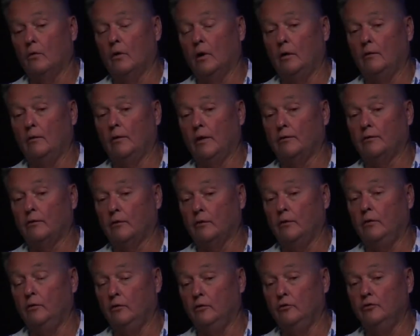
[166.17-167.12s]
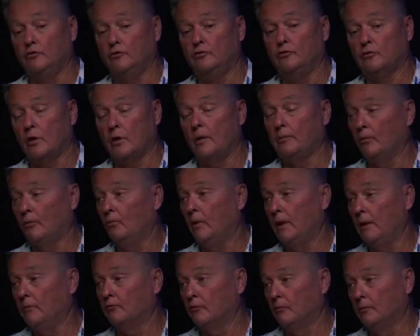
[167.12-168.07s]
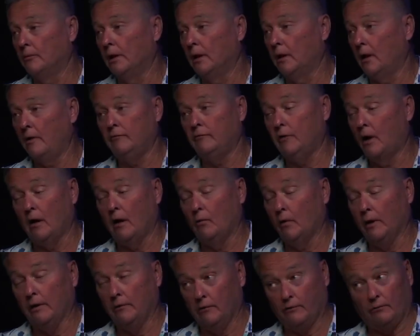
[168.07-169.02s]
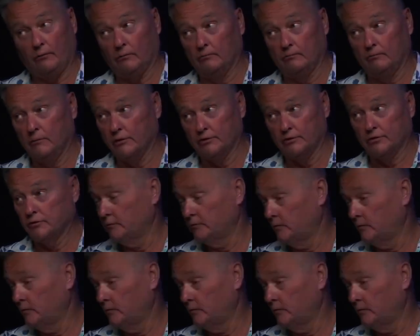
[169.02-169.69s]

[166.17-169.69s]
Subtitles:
So that's a huge drop in weight for me. I've not weighed this